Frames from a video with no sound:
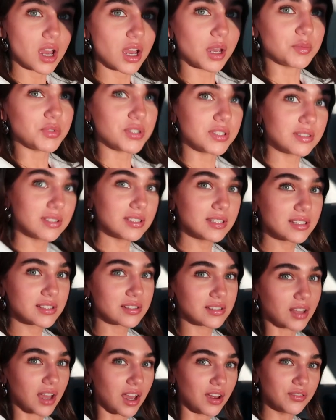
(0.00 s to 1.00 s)
I'm just a
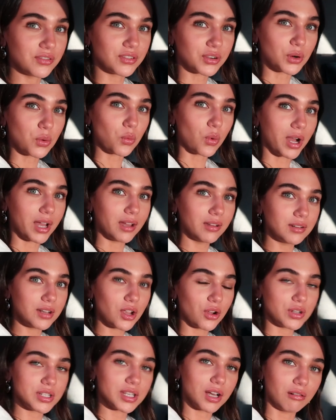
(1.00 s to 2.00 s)
slut for a white
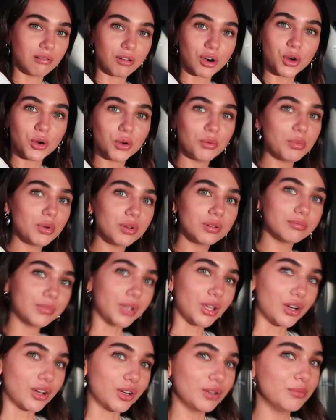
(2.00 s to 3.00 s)
hotel robe,
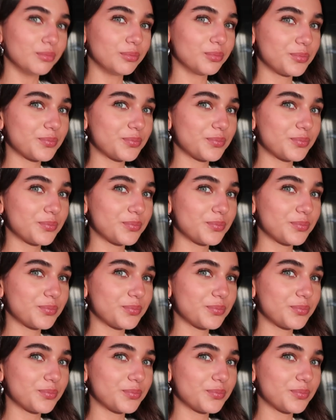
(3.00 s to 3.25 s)
you know?